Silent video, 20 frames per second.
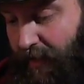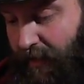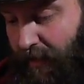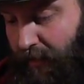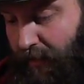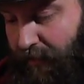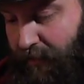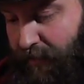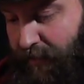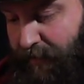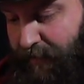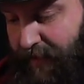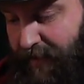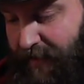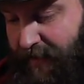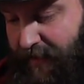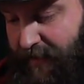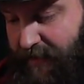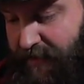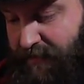Oh, but
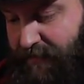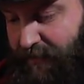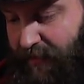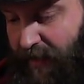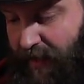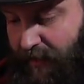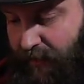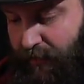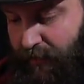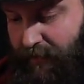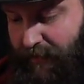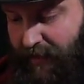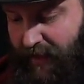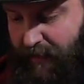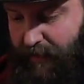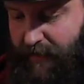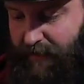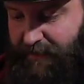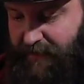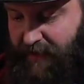it is, Raoul
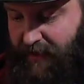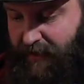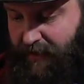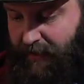Kramer.